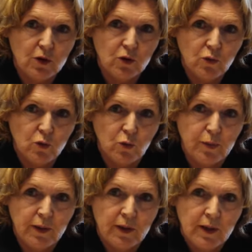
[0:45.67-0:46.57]
or
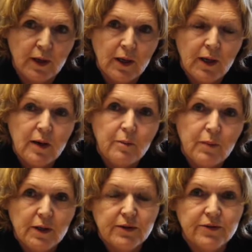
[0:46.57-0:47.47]
group
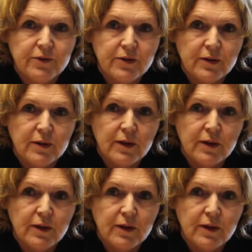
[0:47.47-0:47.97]
must